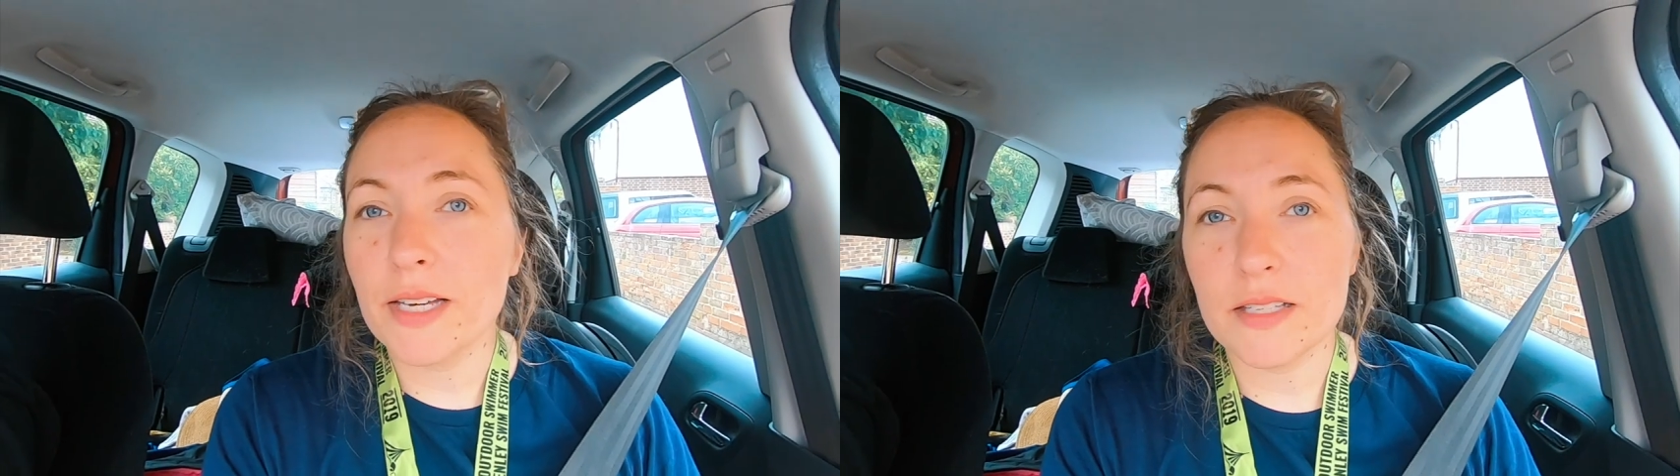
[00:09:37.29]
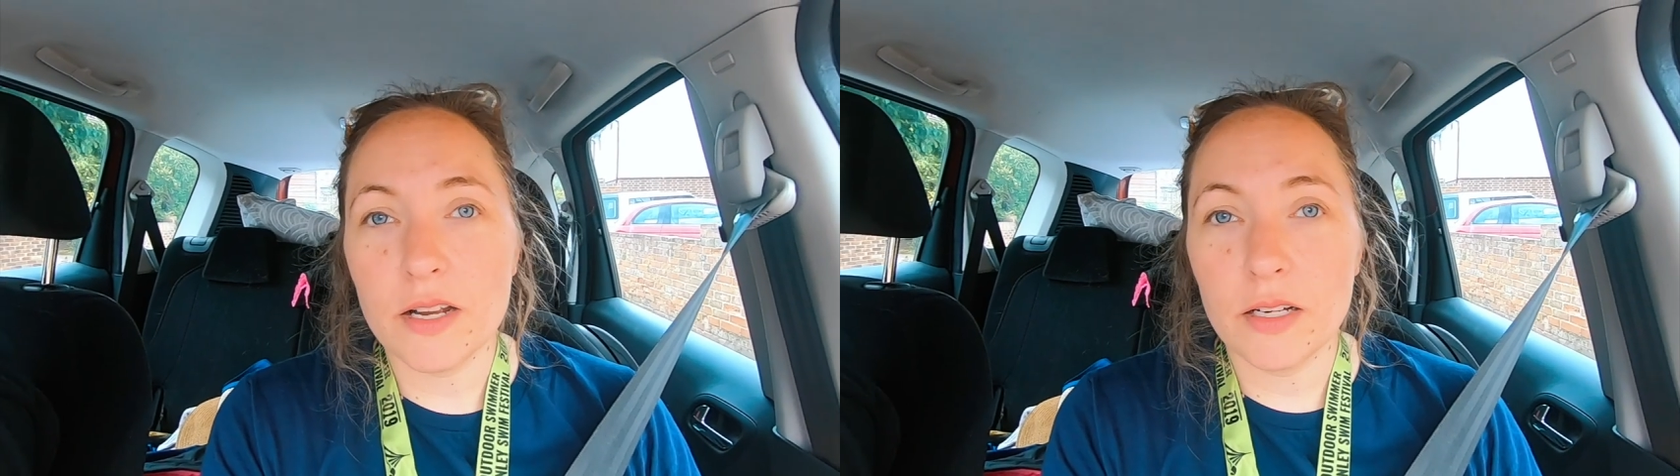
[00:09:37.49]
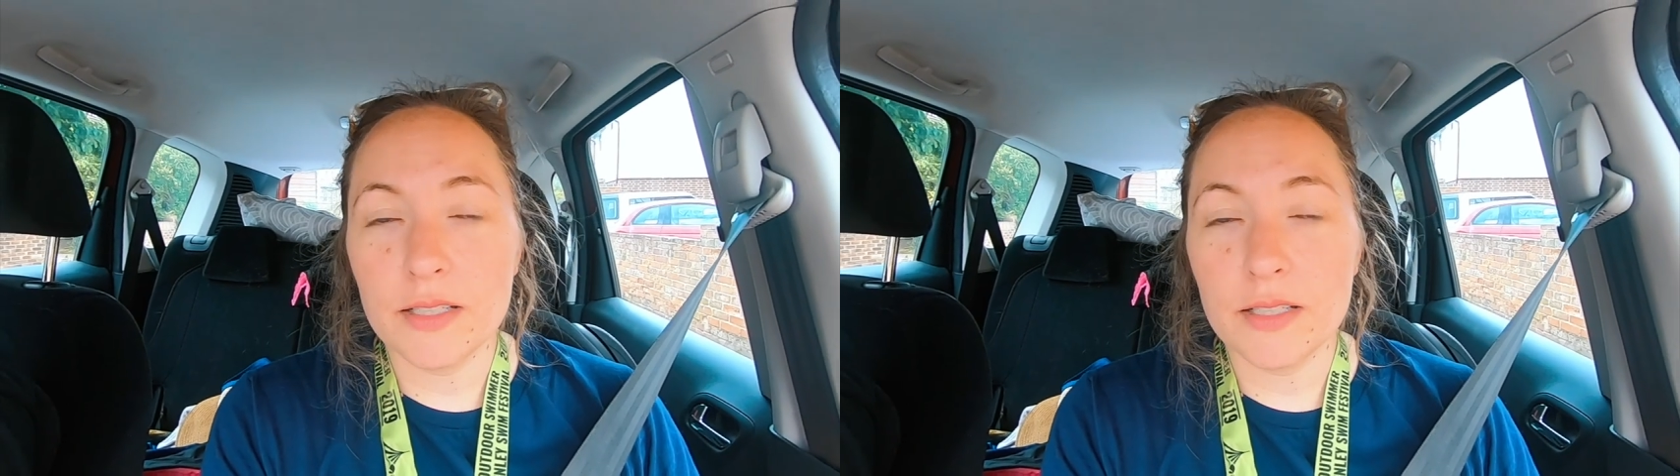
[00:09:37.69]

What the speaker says: that's only